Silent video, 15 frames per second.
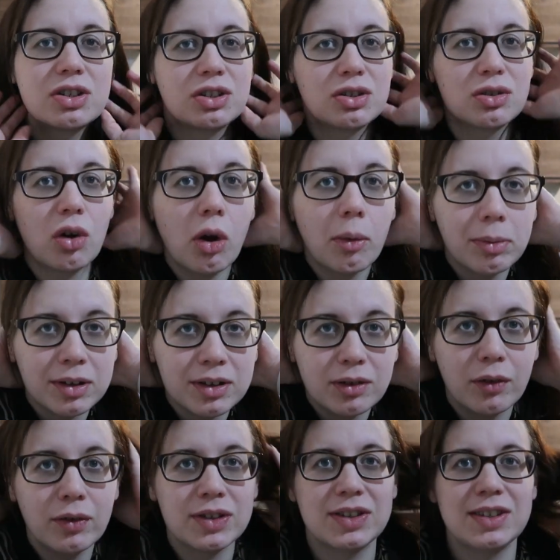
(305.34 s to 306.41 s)
just stop,
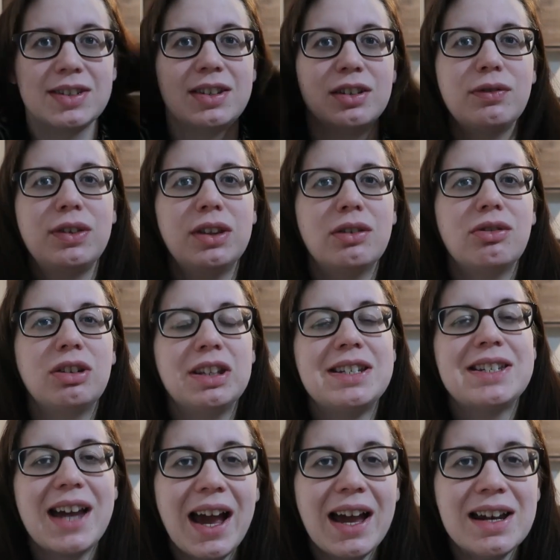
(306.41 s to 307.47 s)
obviously still feeling
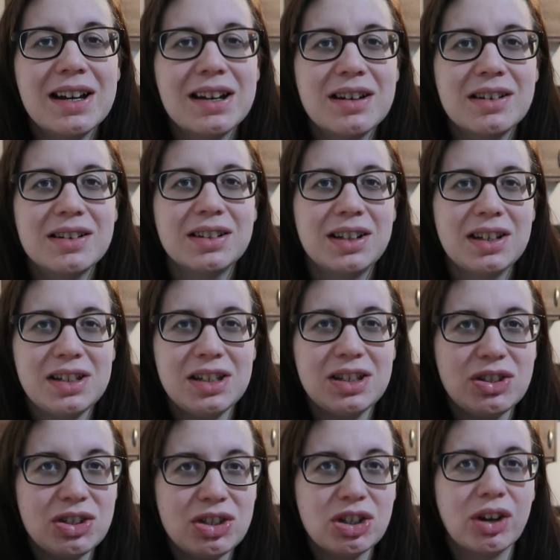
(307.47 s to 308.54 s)
really tired, and